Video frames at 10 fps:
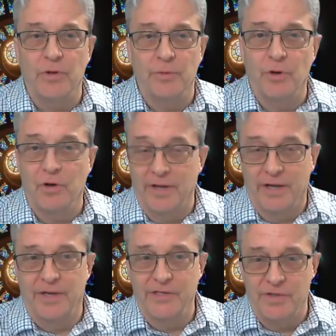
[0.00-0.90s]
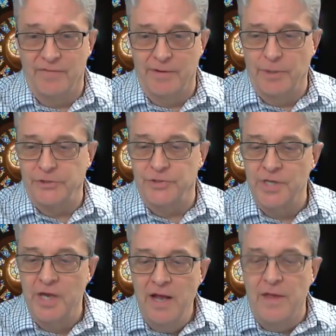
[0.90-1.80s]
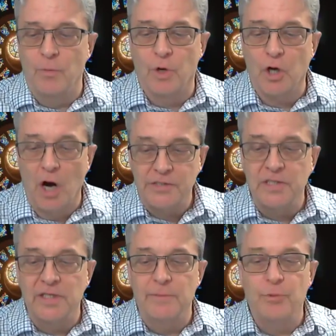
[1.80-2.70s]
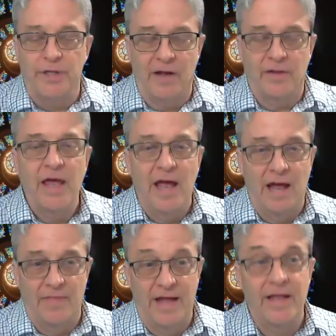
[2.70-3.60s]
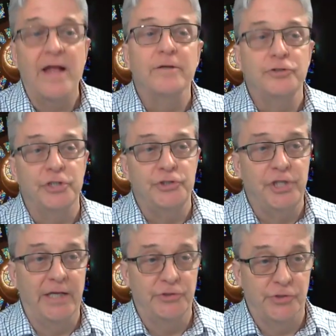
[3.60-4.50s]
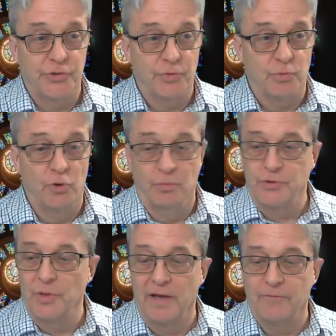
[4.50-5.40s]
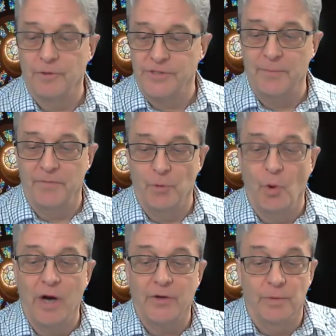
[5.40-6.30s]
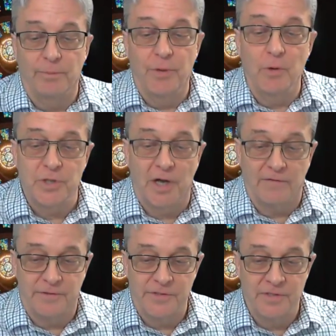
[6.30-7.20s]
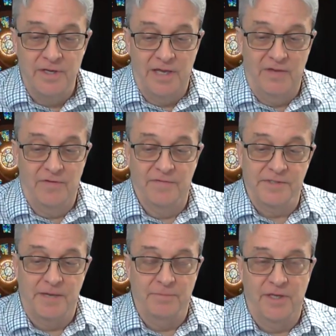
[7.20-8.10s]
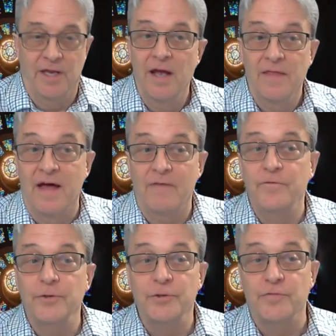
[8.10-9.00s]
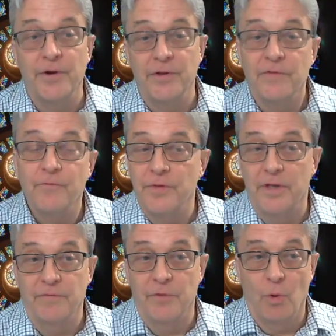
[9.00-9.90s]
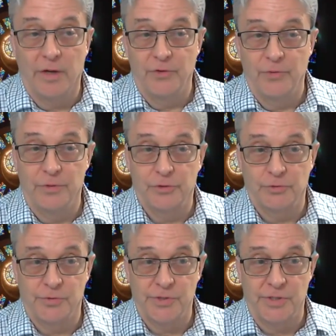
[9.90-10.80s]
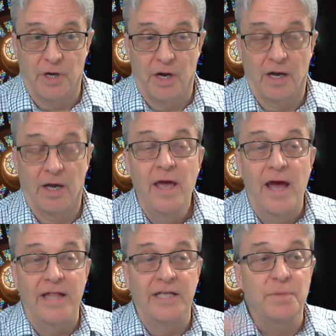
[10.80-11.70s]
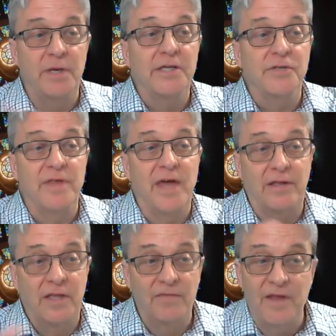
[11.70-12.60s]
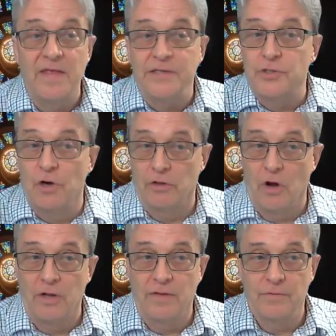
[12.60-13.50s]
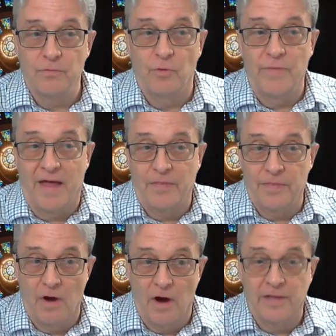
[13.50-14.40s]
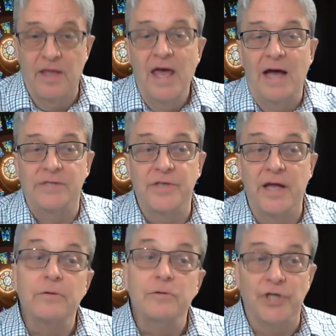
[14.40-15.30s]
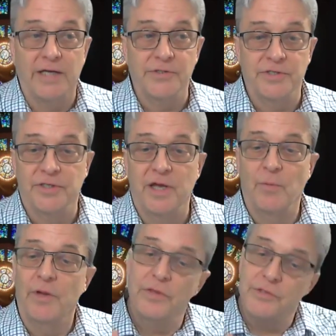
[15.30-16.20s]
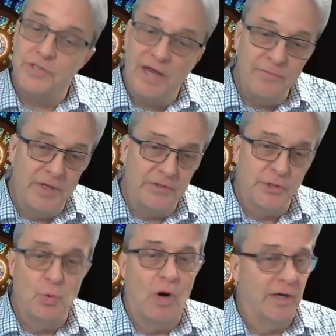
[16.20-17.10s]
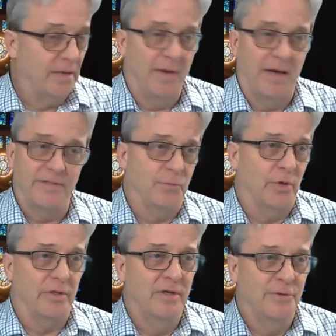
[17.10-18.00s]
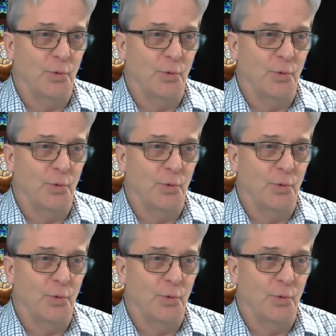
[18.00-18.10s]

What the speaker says: I wrote a book called Edgar Cayce on Vibrations that we're constantly putting out. And that energy changes the room. So like, for example, if you walk into a post office, even if it's empty, that feels very different than if you walk into a church or synagogue. And it's because of the activity that's gone on in the room, that thought has energized it. And we do the same thing just walking by someone.